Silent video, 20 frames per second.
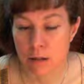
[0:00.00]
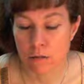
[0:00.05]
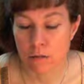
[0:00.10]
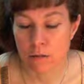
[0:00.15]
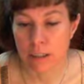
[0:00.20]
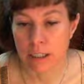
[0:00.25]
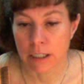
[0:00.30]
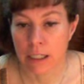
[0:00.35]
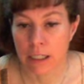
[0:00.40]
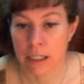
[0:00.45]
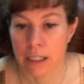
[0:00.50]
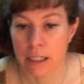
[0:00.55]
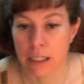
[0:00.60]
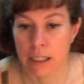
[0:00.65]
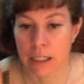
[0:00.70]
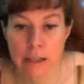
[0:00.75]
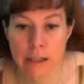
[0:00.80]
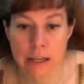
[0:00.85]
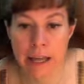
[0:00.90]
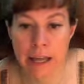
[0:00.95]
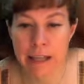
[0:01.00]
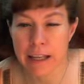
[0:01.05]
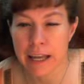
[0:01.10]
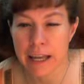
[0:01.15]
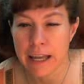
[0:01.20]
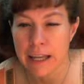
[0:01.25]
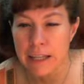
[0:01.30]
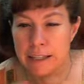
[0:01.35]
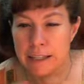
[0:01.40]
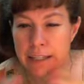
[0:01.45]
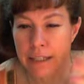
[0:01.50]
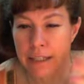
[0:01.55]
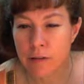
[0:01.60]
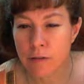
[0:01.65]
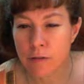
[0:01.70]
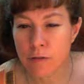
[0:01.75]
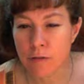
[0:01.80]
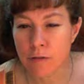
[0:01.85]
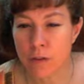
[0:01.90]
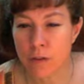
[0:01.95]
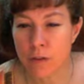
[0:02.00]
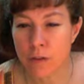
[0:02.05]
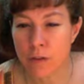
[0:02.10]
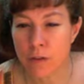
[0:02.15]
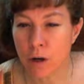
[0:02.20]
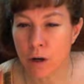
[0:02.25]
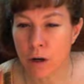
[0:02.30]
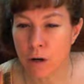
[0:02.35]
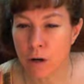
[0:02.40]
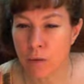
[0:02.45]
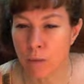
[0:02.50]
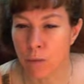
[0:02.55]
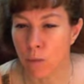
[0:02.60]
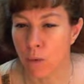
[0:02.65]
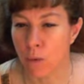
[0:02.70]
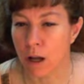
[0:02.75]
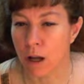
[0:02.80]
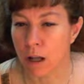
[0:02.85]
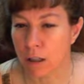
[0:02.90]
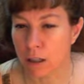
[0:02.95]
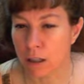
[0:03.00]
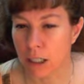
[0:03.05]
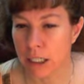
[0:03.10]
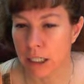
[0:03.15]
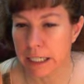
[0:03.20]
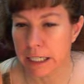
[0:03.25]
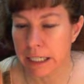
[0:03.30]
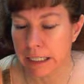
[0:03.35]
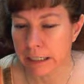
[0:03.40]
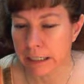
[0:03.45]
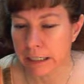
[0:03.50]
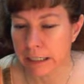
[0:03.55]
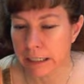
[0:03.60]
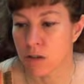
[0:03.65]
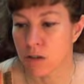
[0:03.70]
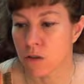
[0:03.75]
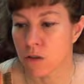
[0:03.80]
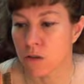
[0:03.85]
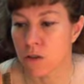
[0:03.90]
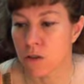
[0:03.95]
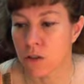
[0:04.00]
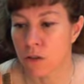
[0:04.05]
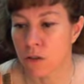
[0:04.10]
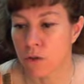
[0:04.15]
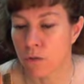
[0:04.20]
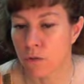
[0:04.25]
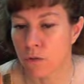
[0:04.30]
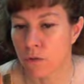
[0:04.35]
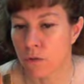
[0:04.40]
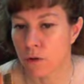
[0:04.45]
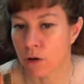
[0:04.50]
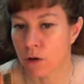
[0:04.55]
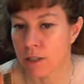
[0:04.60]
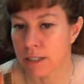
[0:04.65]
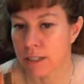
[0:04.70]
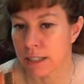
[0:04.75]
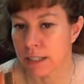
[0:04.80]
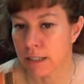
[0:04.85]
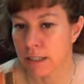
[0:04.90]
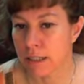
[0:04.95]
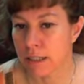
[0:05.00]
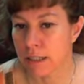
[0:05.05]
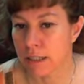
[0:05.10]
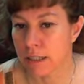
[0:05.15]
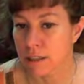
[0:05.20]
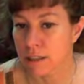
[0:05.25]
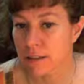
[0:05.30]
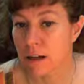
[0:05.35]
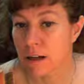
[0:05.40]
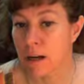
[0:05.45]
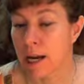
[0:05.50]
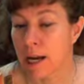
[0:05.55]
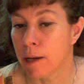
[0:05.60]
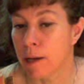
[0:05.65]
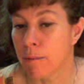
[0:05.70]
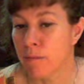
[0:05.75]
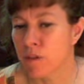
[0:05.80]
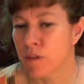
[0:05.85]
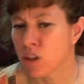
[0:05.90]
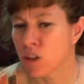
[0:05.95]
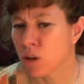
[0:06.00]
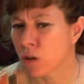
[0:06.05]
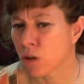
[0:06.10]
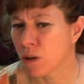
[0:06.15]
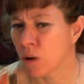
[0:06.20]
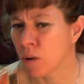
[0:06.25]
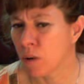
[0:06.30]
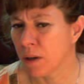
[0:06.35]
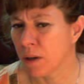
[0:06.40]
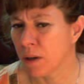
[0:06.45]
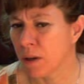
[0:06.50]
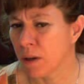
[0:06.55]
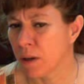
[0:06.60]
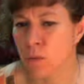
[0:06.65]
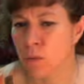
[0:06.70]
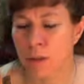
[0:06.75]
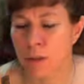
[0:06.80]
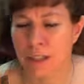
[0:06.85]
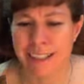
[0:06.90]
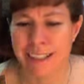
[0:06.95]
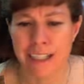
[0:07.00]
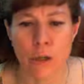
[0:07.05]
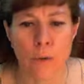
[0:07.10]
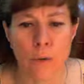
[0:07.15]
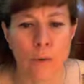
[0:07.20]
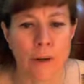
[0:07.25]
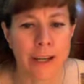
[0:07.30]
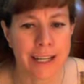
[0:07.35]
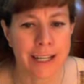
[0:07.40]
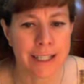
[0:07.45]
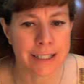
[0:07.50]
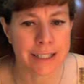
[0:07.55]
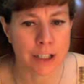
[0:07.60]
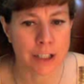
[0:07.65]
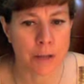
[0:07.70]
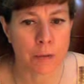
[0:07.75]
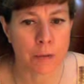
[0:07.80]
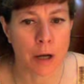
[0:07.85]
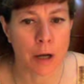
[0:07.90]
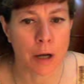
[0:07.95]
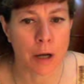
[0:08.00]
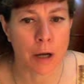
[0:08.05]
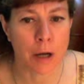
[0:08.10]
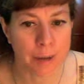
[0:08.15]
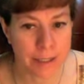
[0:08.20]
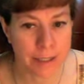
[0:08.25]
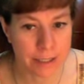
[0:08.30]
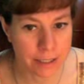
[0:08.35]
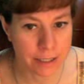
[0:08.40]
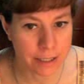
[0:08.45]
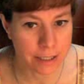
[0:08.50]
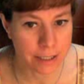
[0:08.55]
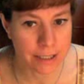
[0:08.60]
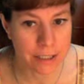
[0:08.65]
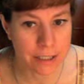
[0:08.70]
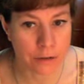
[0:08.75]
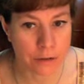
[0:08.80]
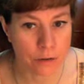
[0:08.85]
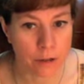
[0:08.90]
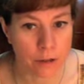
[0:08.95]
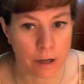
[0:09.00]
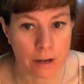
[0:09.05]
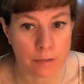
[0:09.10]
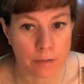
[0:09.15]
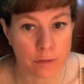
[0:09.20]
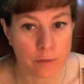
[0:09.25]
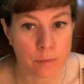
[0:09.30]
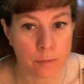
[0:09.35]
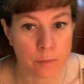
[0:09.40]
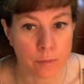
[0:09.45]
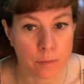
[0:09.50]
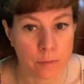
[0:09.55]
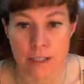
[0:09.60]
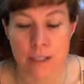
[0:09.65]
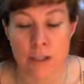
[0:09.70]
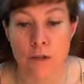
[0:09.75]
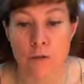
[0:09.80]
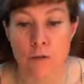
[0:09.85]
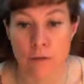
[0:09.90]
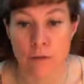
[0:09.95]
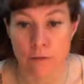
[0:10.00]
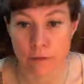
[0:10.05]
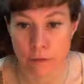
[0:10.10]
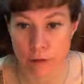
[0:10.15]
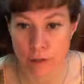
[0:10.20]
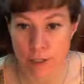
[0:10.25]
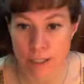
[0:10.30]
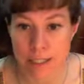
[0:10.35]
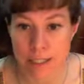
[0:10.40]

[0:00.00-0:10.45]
only, uh, and if you're well connected to the universe in all time, you're going to really create some abundance in your life because universe